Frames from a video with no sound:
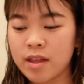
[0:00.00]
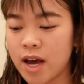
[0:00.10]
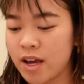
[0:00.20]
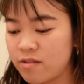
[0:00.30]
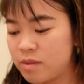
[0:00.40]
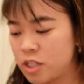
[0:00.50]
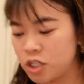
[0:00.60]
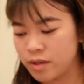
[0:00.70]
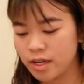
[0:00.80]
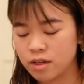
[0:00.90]
that I've been
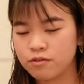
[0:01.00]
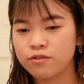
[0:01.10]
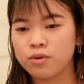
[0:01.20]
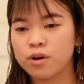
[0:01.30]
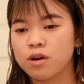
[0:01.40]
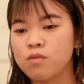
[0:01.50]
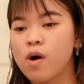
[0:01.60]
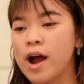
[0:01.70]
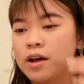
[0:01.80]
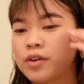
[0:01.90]
doing for a
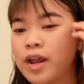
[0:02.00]
while